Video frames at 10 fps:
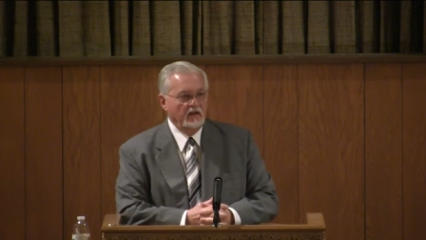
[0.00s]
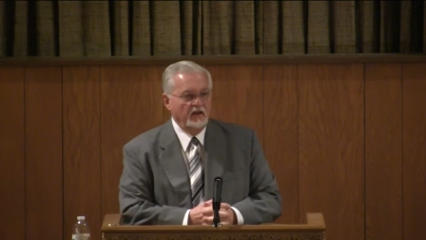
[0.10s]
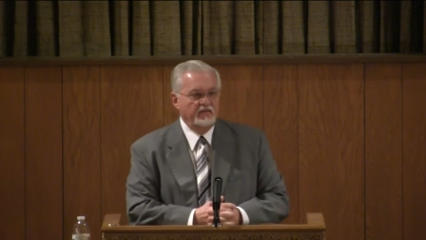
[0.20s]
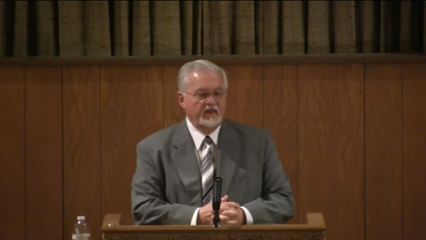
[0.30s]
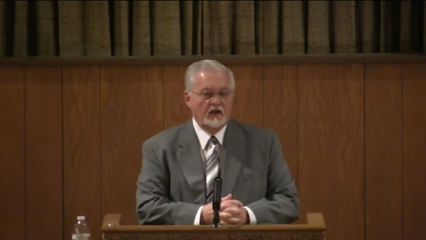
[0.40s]

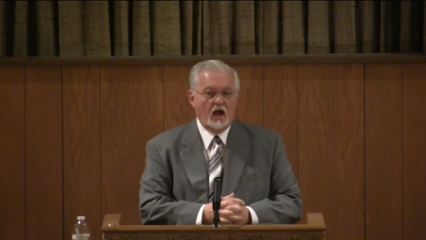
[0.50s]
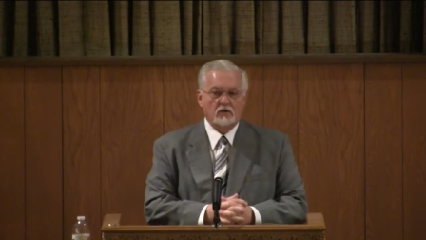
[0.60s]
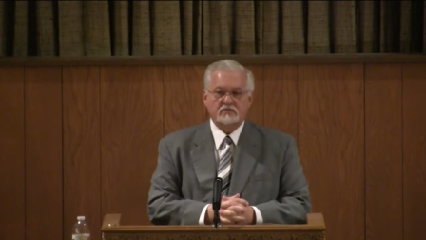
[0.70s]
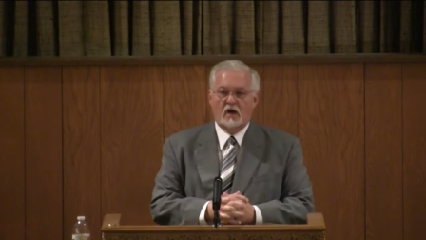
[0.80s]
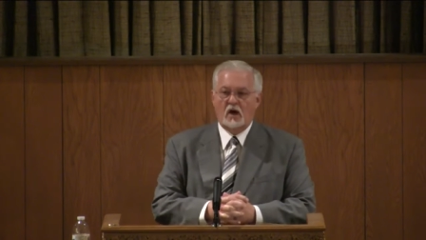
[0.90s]
that
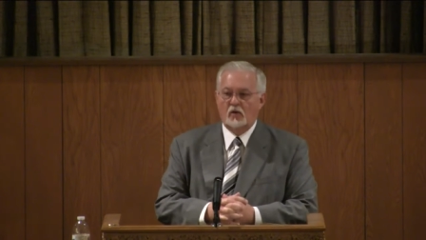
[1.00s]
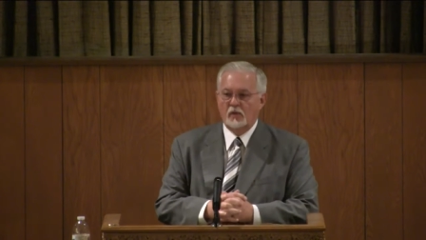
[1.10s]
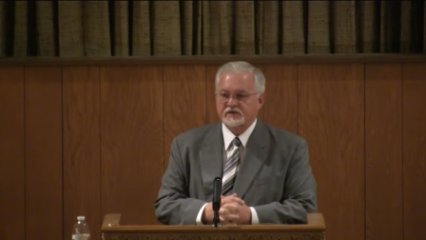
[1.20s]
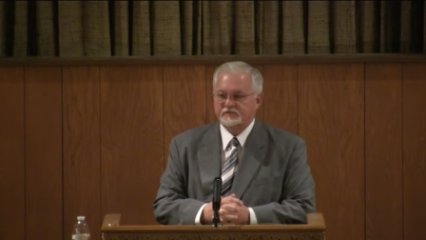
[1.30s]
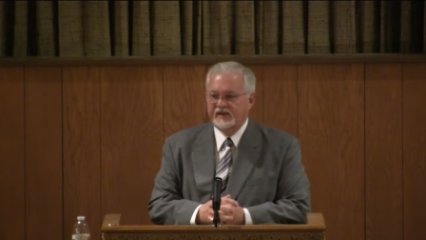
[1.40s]
ought to
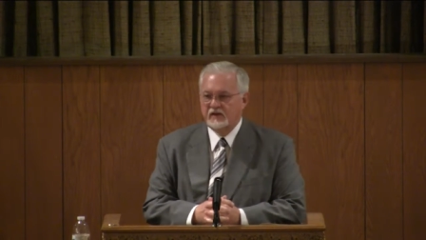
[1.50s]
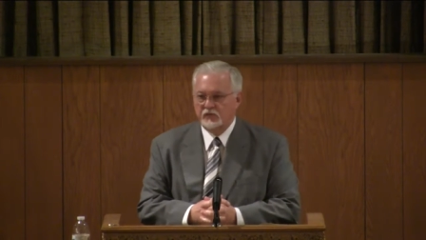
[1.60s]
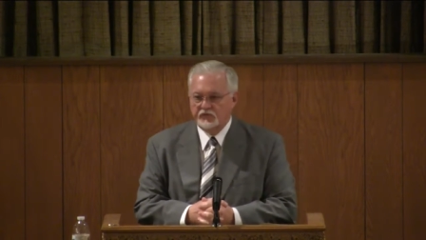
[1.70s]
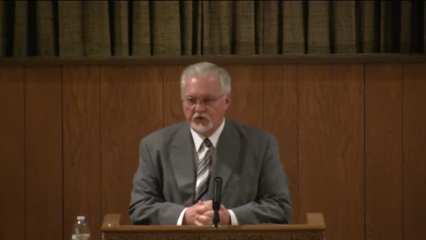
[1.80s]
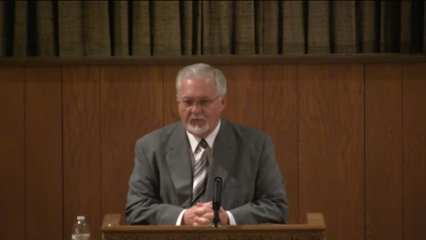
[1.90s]
always be
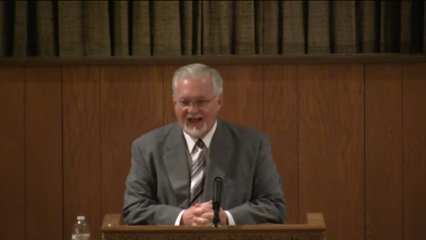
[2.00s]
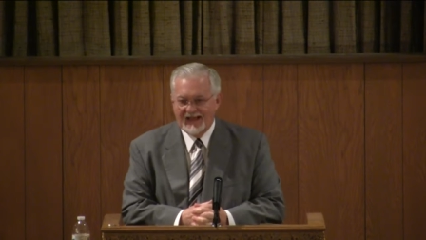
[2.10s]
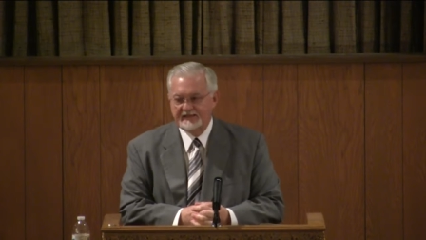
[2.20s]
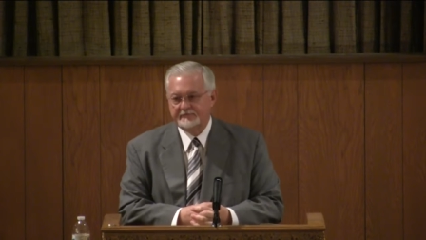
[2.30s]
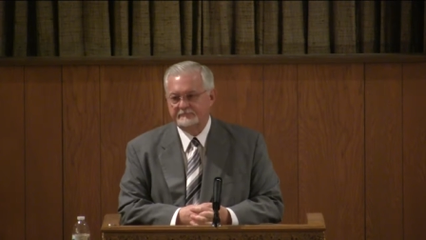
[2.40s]
on your
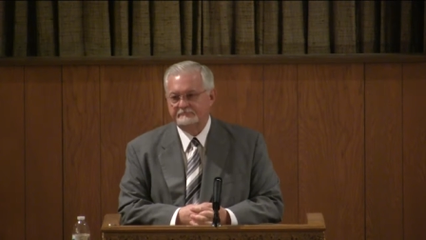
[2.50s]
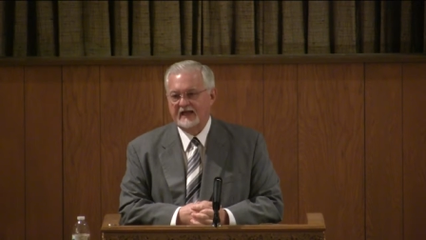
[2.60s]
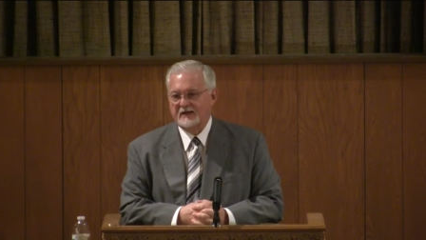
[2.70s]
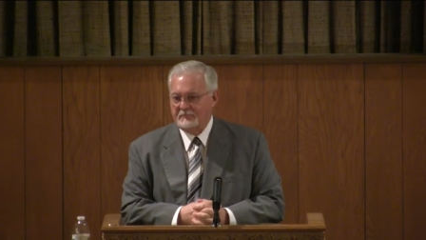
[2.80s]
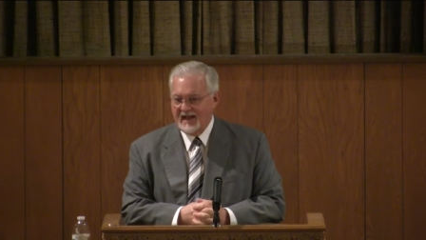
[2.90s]
mind
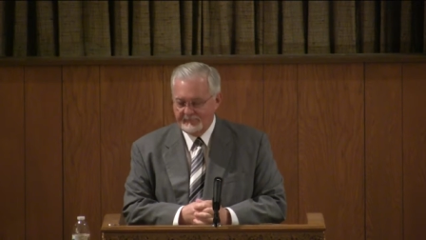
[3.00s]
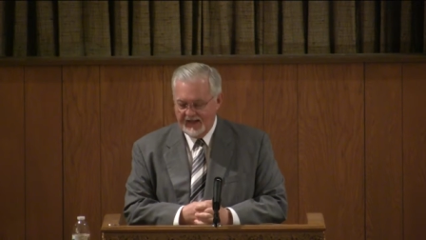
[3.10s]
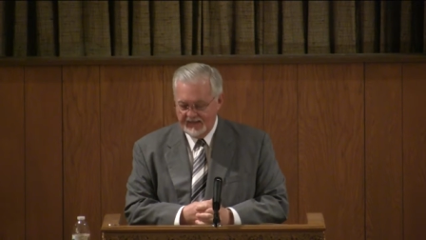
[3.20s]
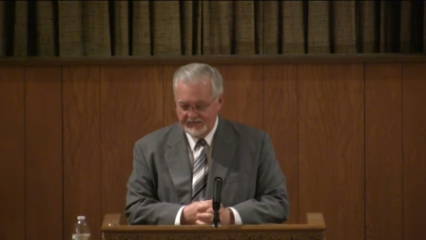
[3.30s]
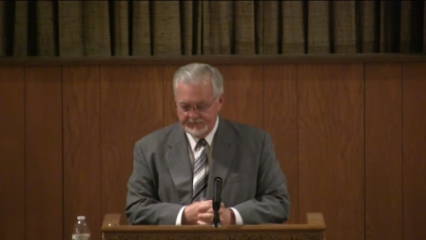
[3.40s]
and my mind.